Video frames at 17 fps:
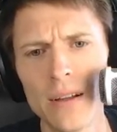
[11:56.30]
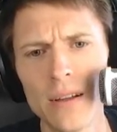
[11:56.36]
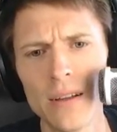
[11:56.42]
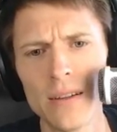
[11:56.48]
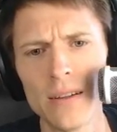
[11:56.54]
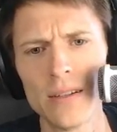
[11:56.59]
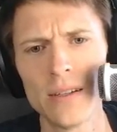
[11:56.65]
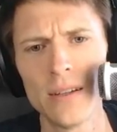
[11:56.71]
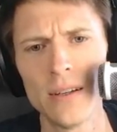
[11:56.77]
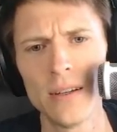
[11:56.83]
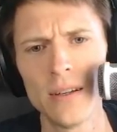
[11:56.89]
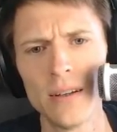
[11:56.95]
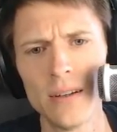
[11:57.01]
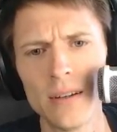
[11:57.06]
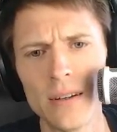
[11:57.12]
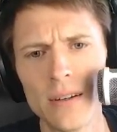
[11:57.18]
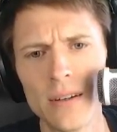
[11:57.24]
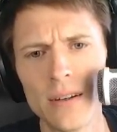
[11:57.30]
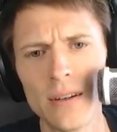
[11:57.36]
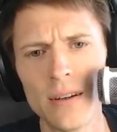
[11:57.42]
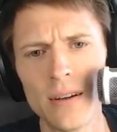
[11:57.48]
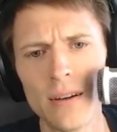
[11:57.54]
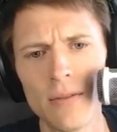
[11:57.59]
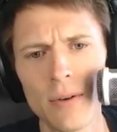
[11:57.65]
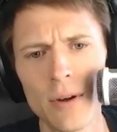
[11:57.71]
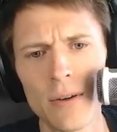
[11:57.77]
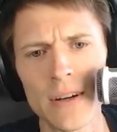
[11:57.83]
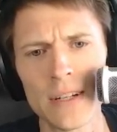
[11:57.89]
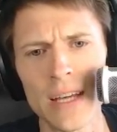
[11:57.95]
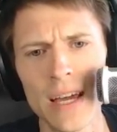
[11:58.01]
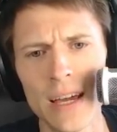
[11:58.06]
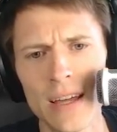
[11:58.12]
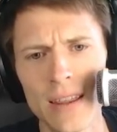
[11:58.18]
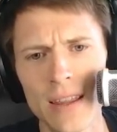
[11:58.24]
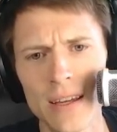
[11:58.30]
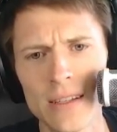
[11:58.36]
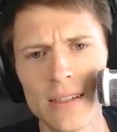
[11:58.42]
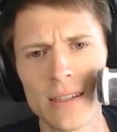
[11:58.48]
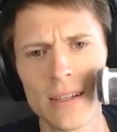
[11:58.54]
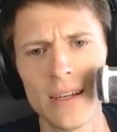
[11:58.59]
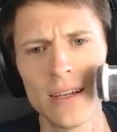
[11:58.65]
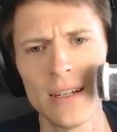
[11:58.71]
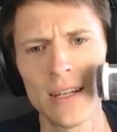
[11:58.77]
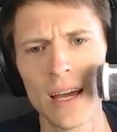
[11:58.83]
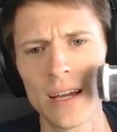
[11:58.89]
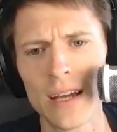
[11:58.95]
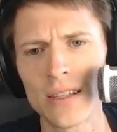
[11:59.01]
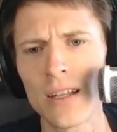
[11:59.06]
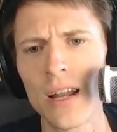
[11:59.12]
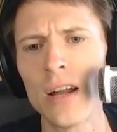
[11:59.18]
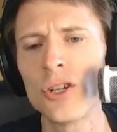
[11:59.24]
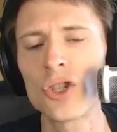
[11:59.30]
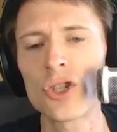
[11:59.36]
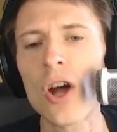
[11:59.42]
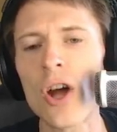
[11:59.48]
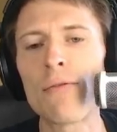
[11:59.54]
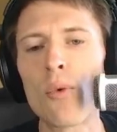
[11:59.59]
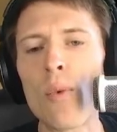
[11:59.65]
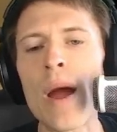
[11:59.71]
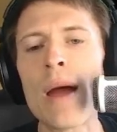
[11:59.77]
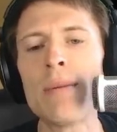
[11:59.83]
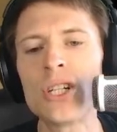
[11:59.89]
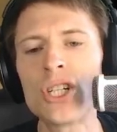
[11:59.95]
Let's see. What if I take this? He takes, and I just go for whammy